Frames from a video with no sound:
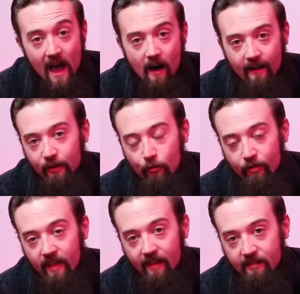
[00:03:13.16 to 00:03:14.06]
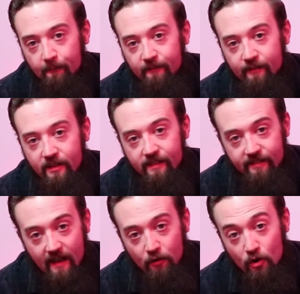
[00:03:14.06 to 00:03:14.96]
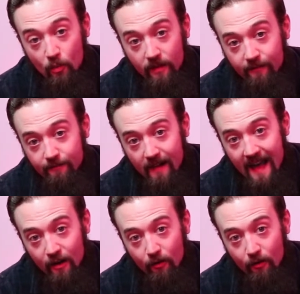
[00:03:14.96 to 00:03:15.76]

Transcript: I use the SM57 with a flat